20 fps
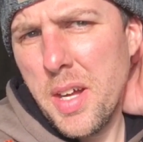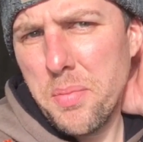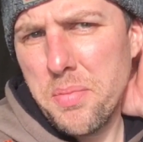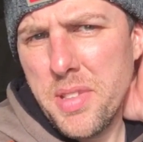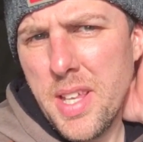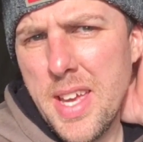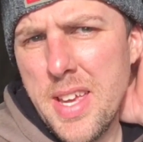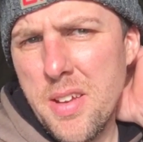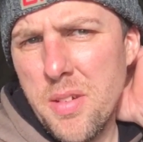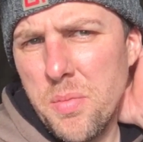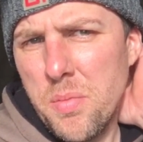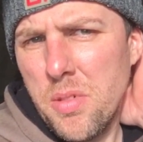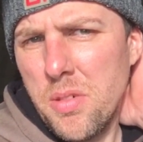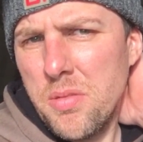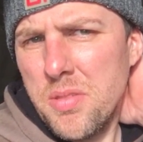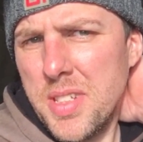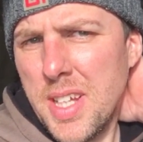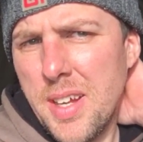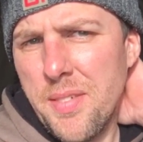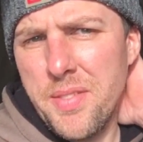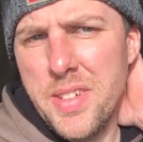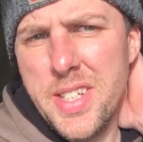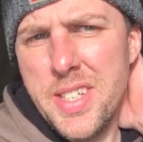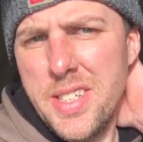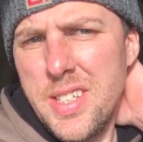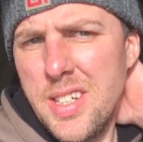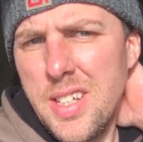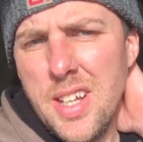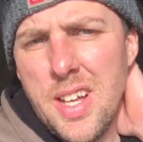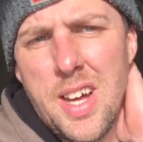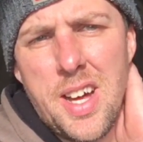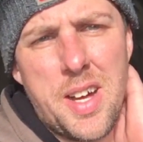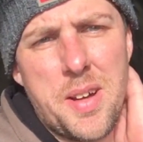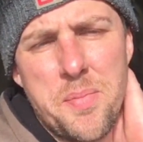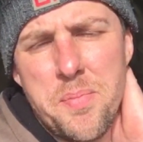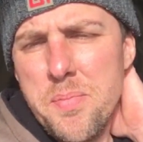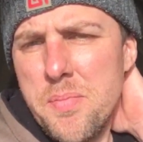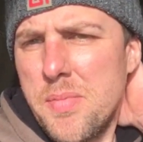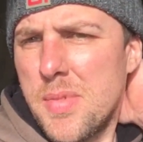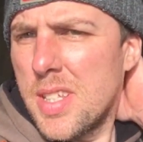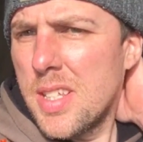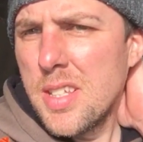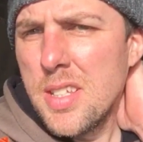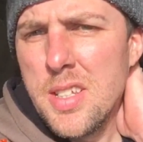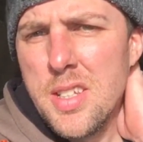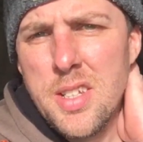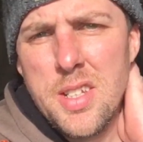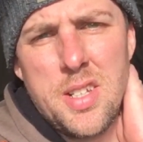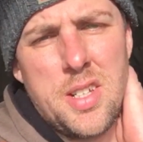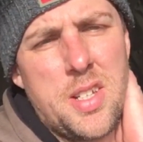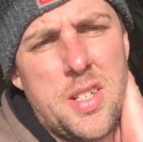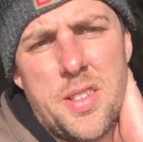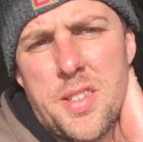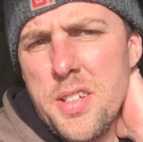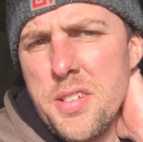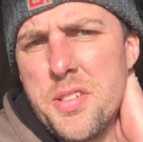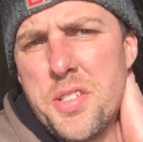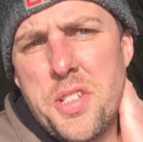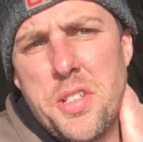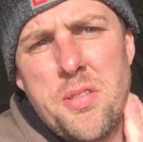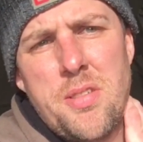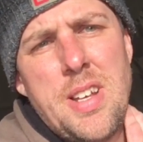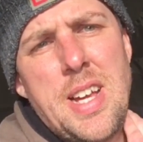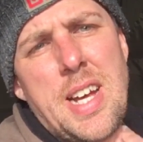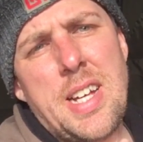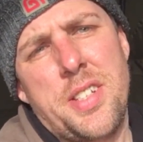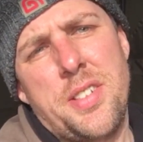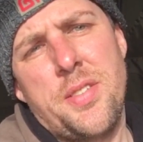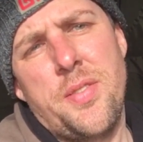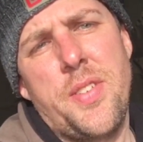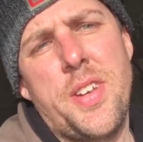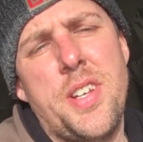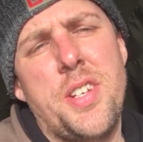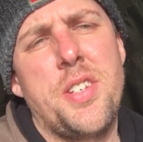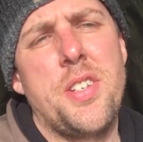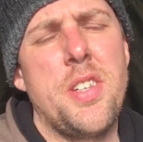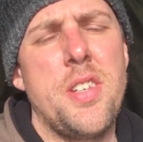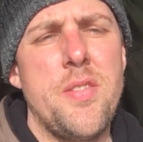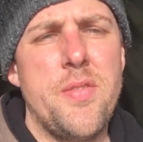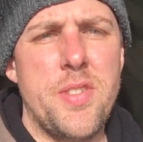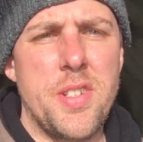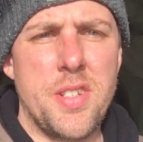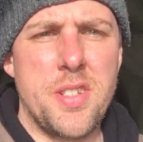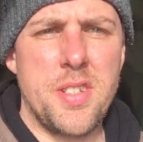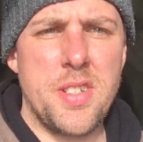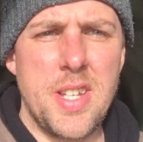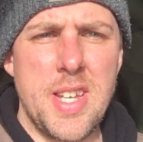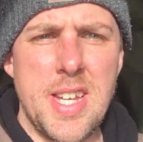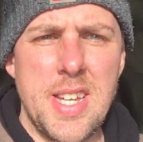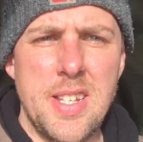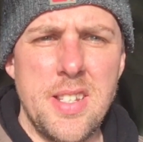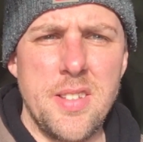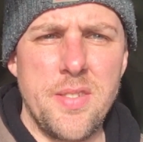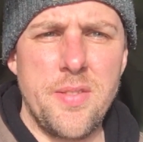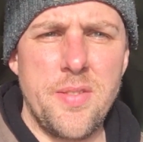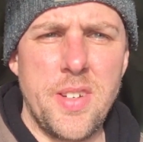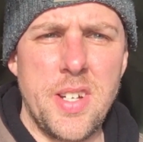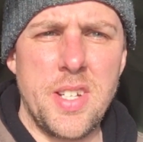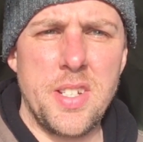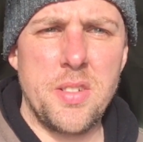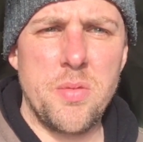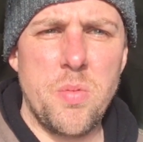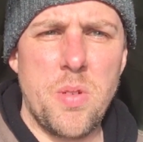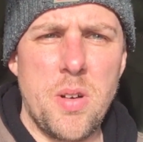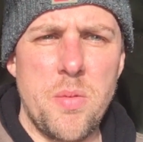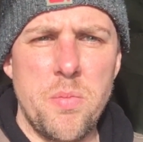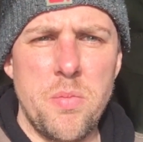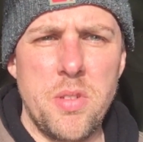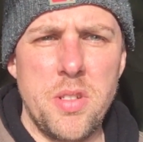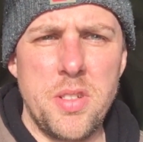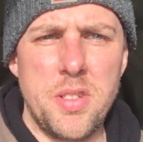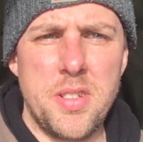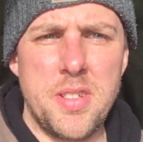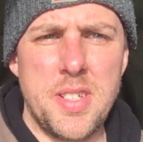update on what was happening. Those 2 last fish that you've just seen, the first one was